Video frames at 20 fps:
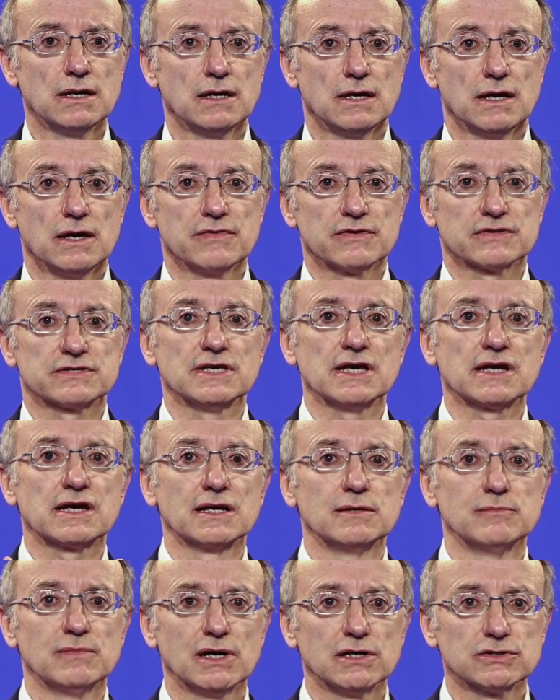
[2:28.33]
In the
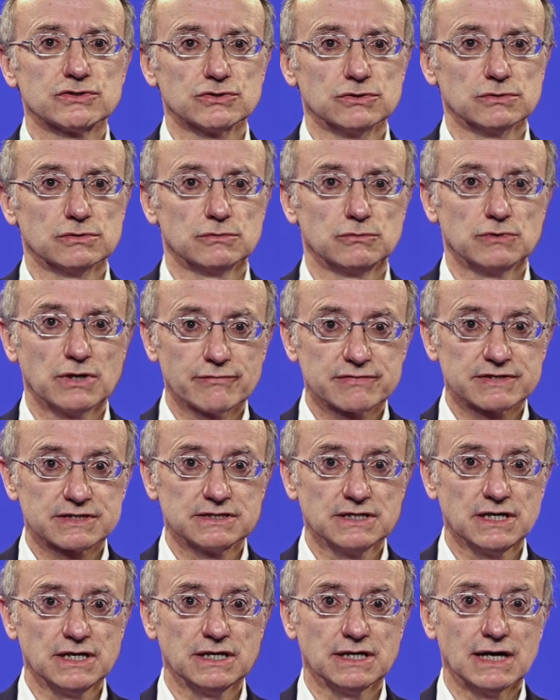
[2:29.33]
second module, we have
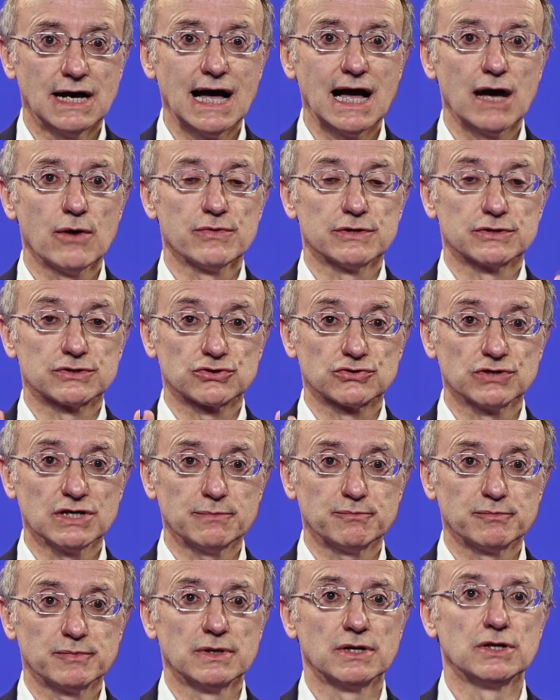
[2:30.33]
seen how the
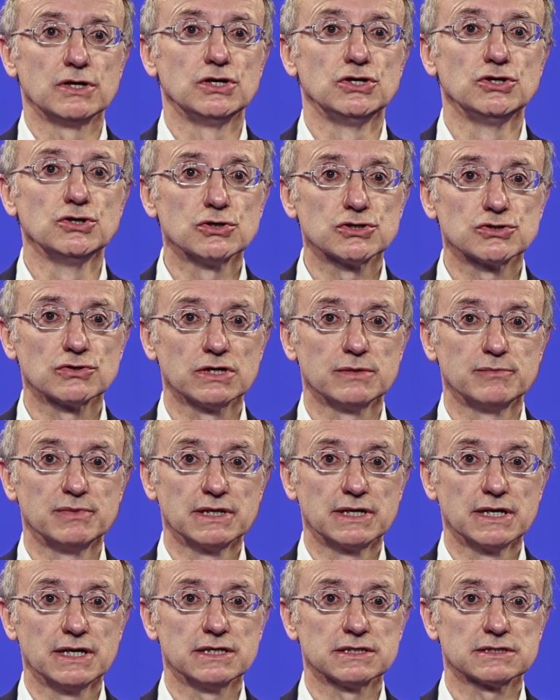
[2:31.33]
trip usually
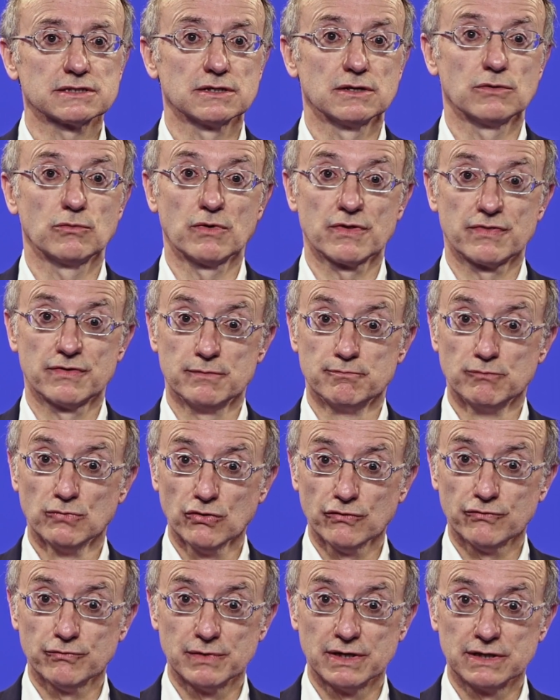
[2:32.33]
begins with the
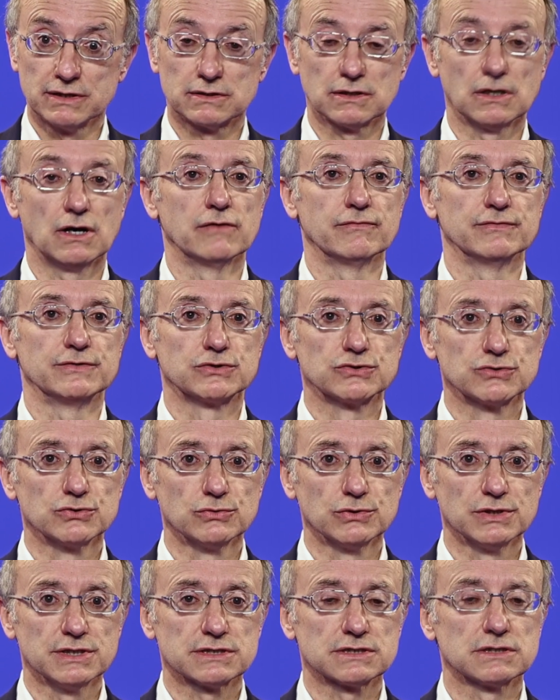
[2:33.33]
movement of the
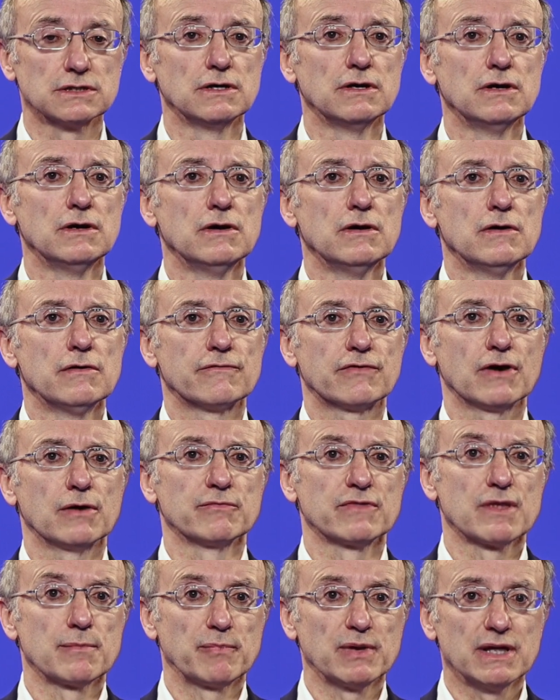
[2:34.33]
tourist
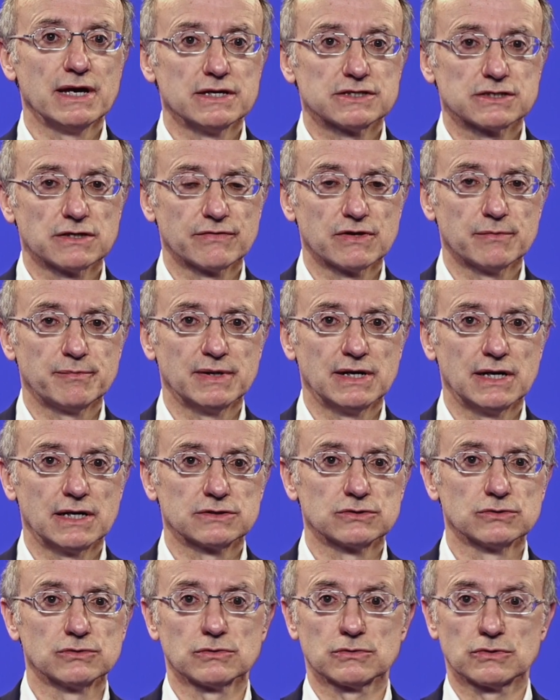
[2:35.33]
from the place of
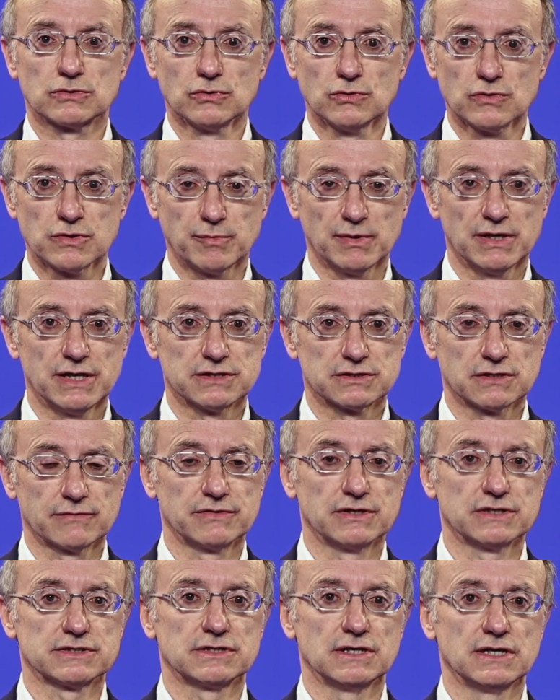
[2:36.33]
departure to the place of
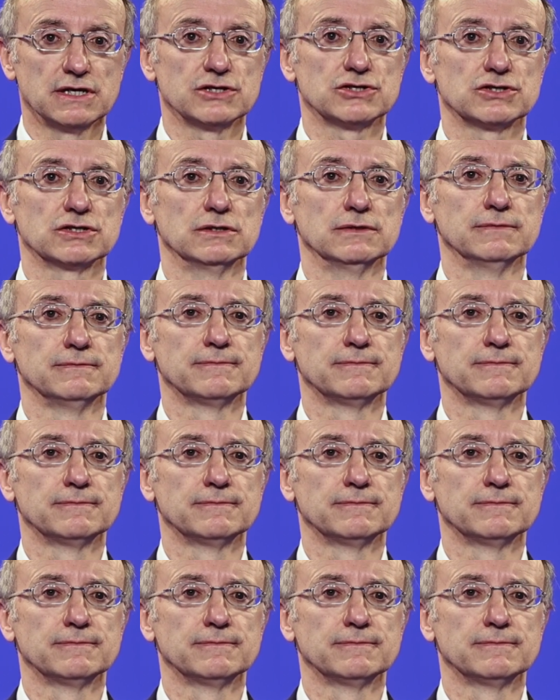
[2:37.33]
destination.